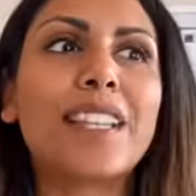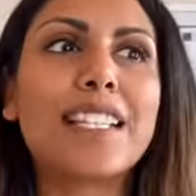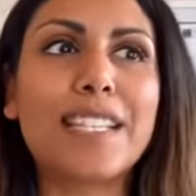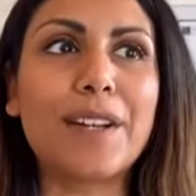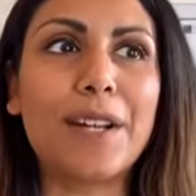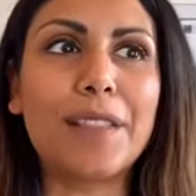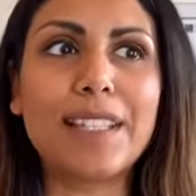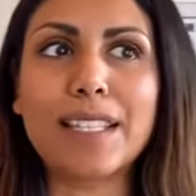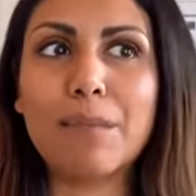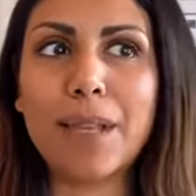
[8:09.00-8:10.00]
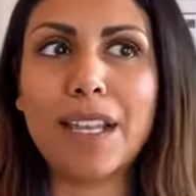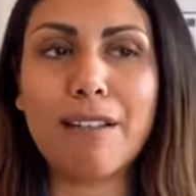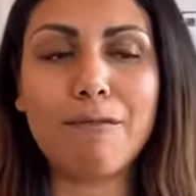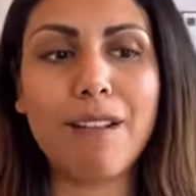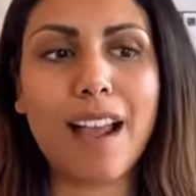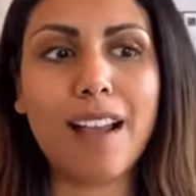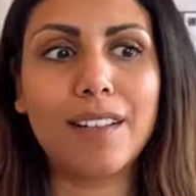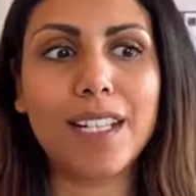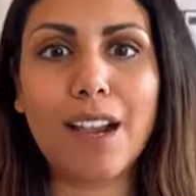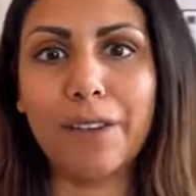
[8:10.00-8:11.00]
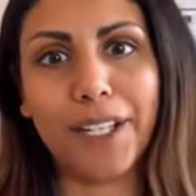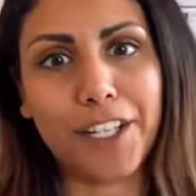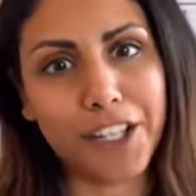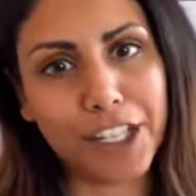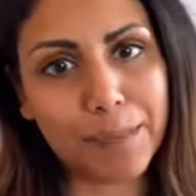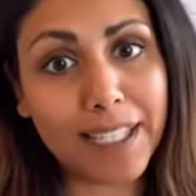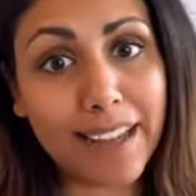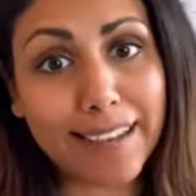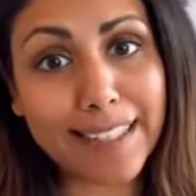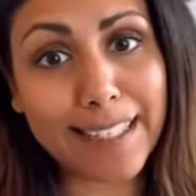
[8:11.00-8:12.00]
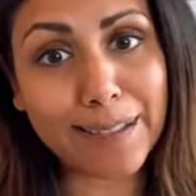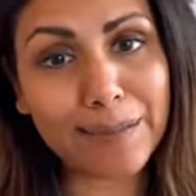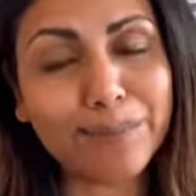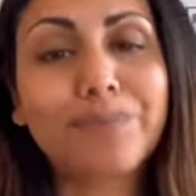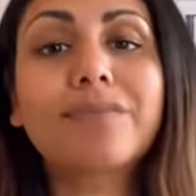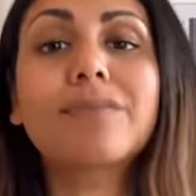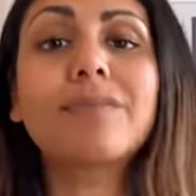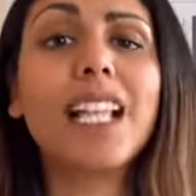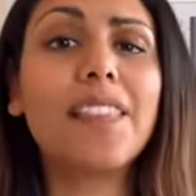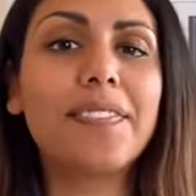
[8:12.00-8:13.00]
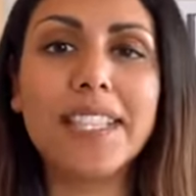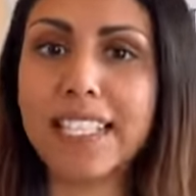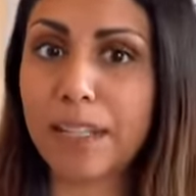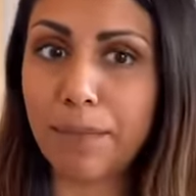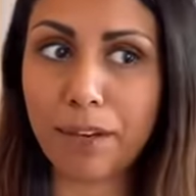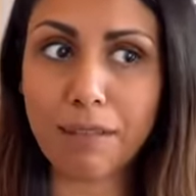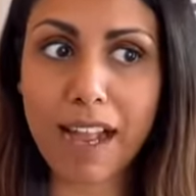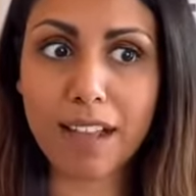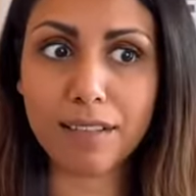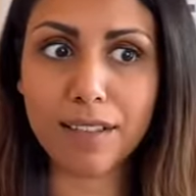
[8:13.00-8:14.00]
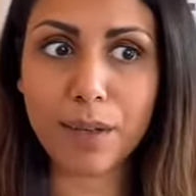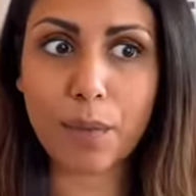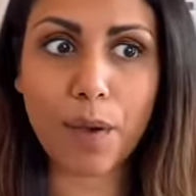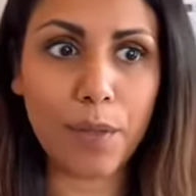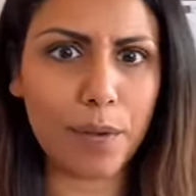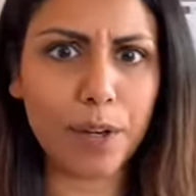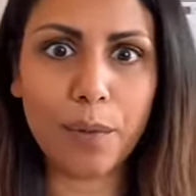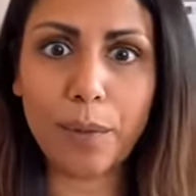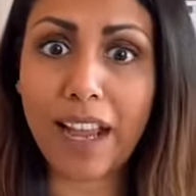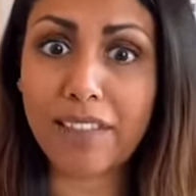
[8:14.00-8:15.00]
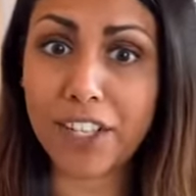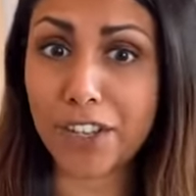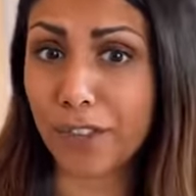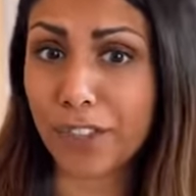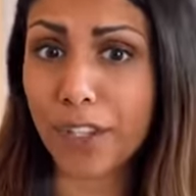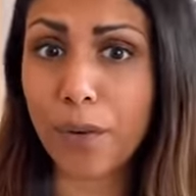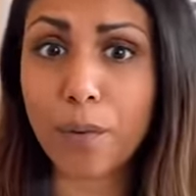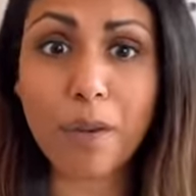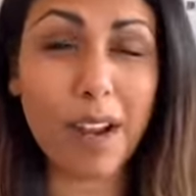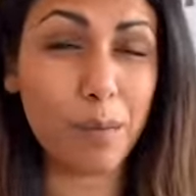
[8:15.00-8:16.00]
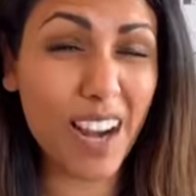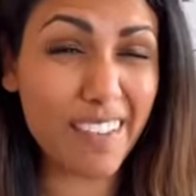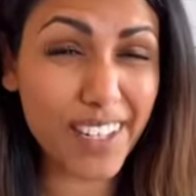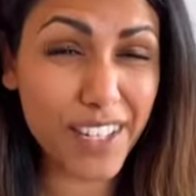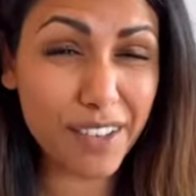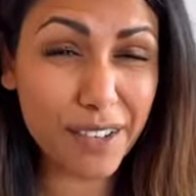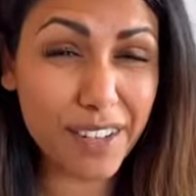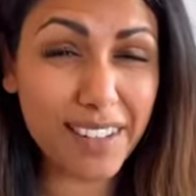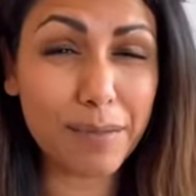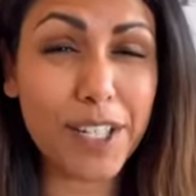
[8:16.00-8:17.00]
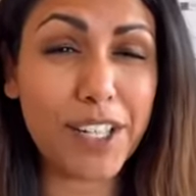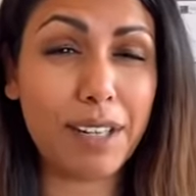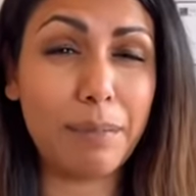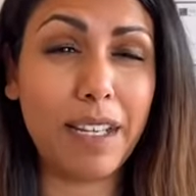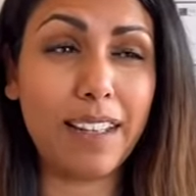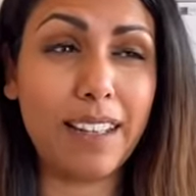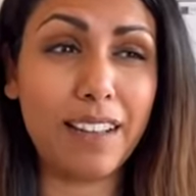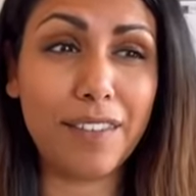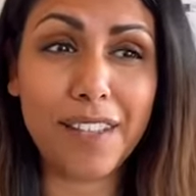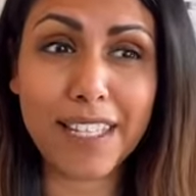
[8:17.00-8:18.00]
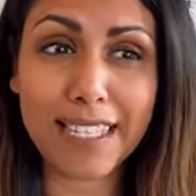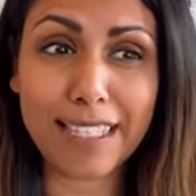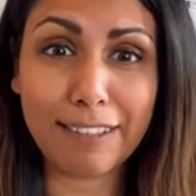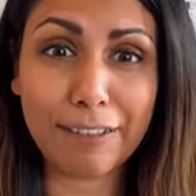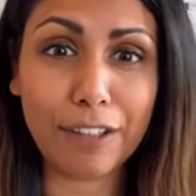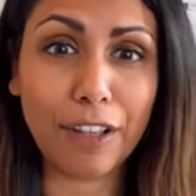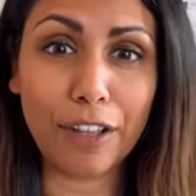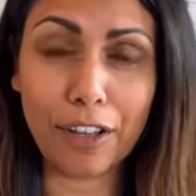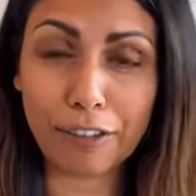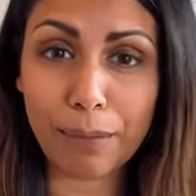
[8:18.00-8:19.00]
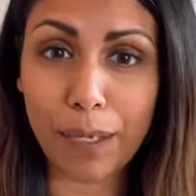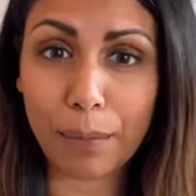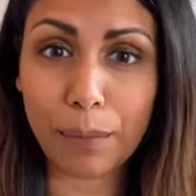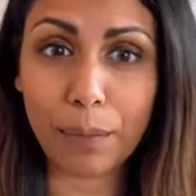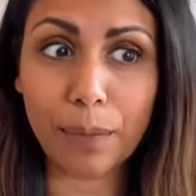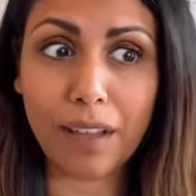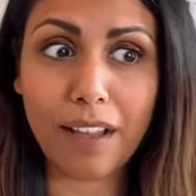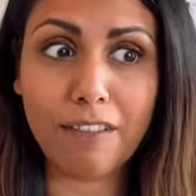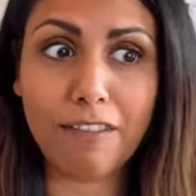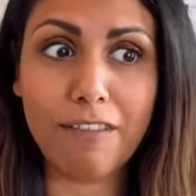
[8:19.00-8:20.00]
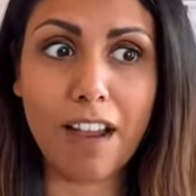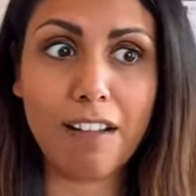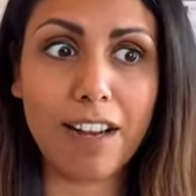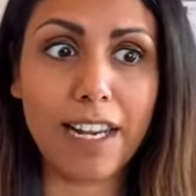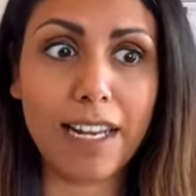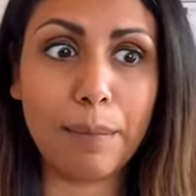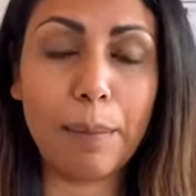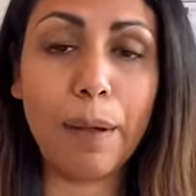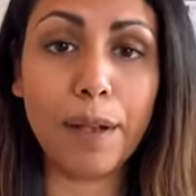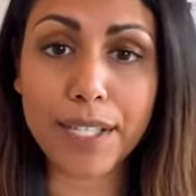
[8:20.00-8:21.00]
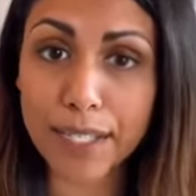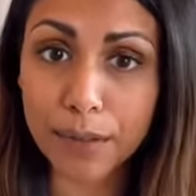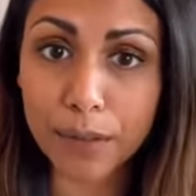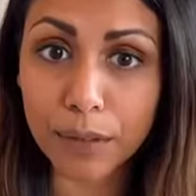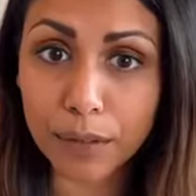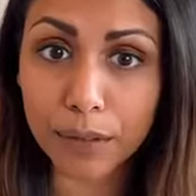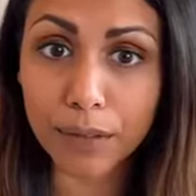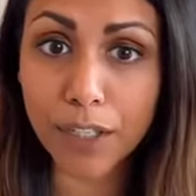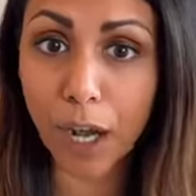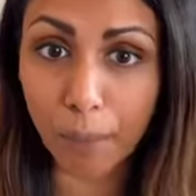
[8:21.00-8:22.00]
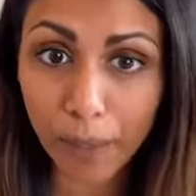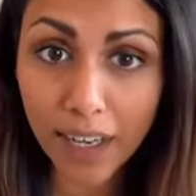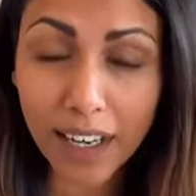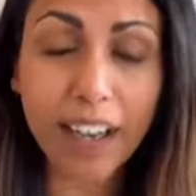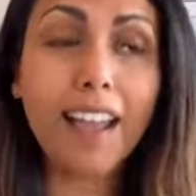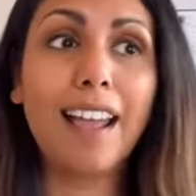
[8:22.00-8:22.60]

So this could be around our relationship status. This could be around whether or not we're having children or when we're having children, which can be obviously for a lot of people a very personal topic